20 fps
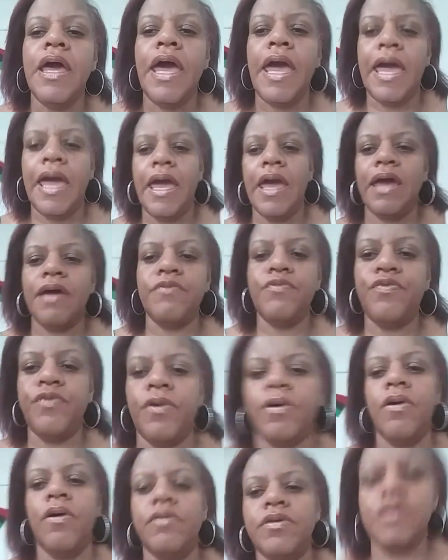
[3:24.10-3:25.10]
and
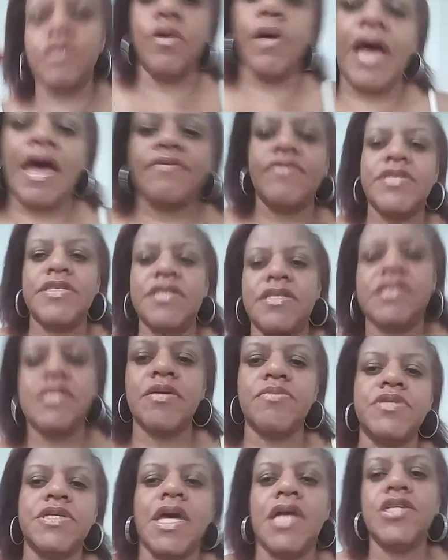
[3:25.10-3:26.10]
for, you know, having C
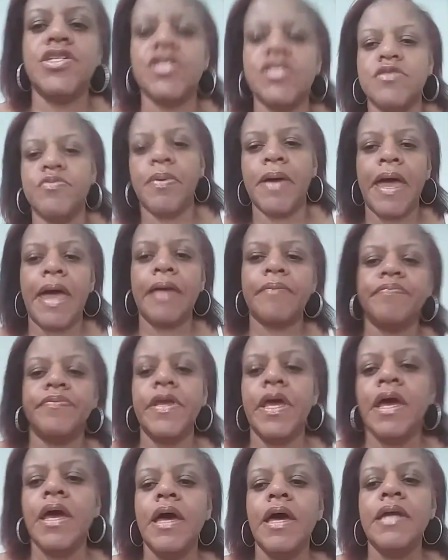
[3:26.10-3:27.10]
Temptations back.
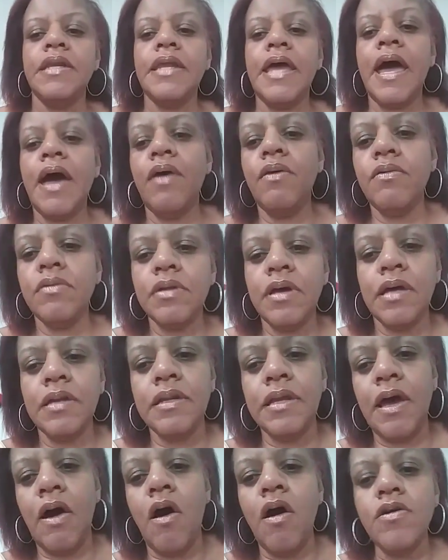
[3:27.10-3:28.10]
Now,
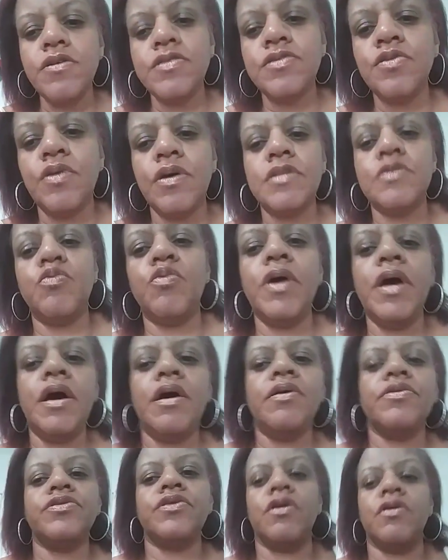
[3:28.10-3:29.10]
also as
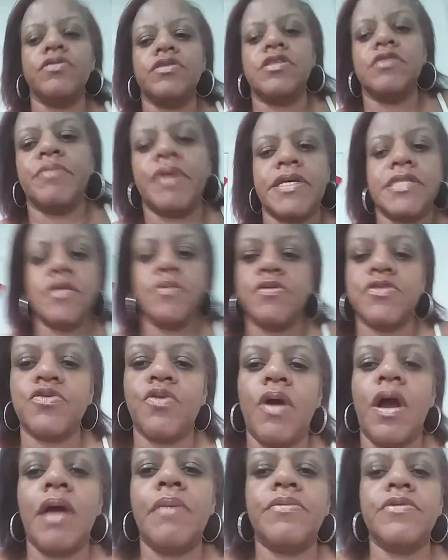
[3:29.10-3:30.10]
well, though, to my
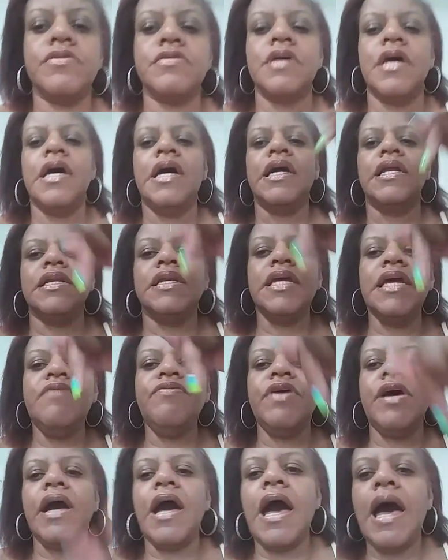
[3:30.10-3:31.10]
subscribers, leave
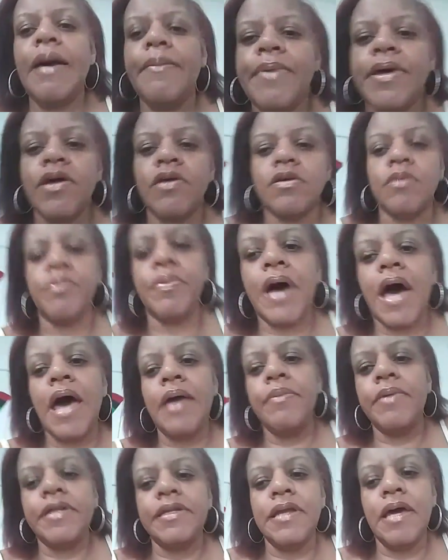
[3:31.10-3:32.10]
a comment on the
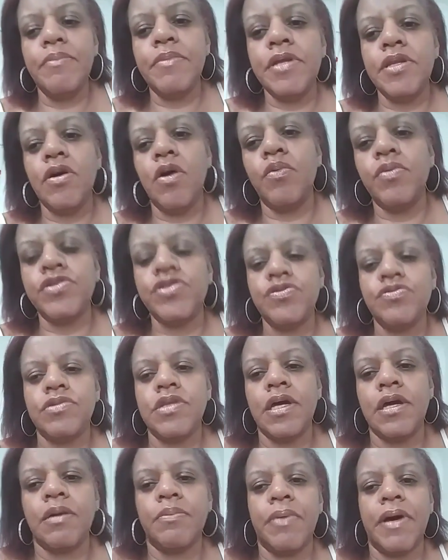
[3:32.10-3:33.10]
bottom and let me know what you
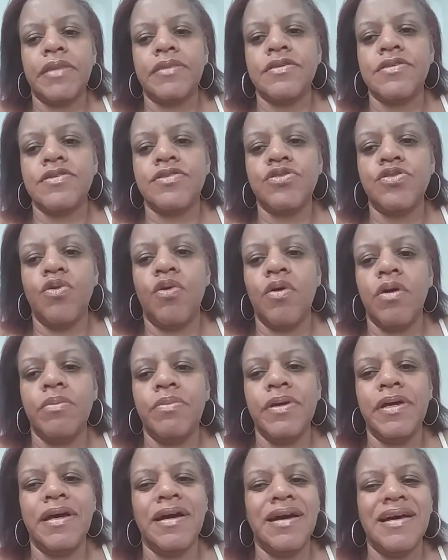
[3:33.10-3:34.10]
think about this story,
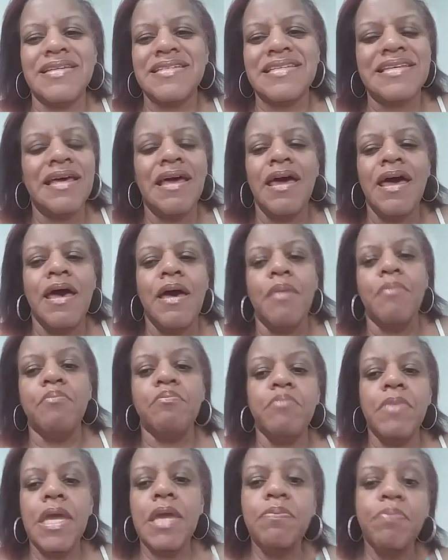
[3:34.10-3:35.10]
because
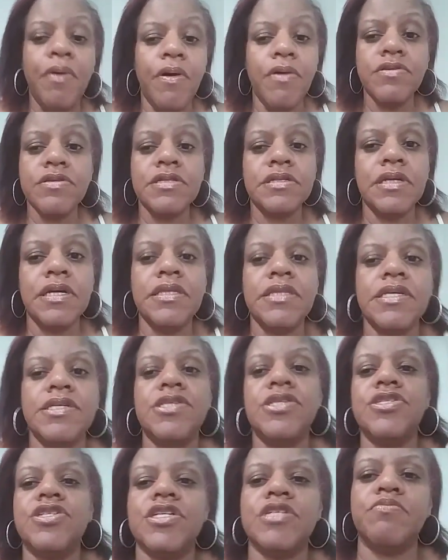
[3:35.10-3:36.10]
me personally, this
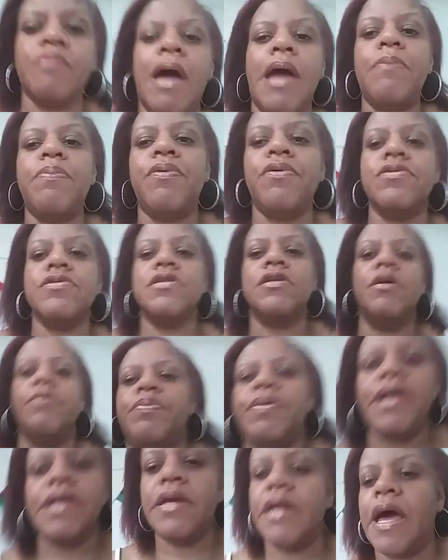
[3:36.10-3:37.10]
is just my personal
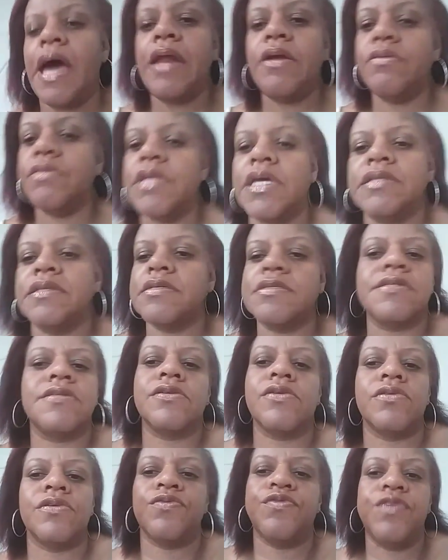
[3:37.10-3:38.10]
opinion. I don't think this is
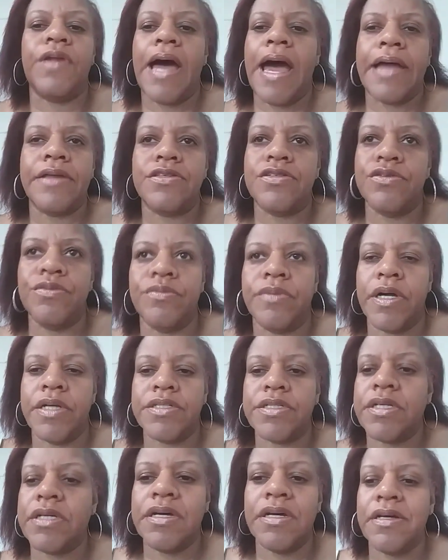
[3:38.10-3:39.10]
going to fly too much
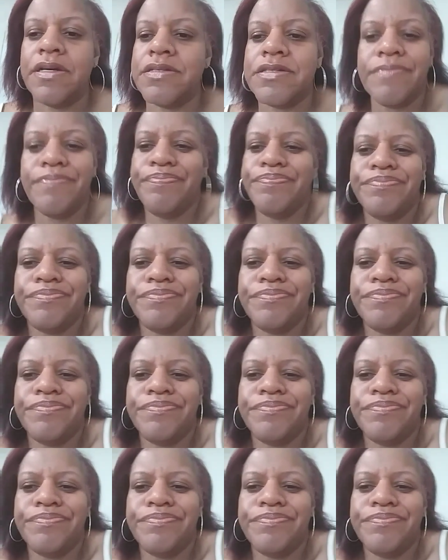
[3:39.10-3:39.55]
because,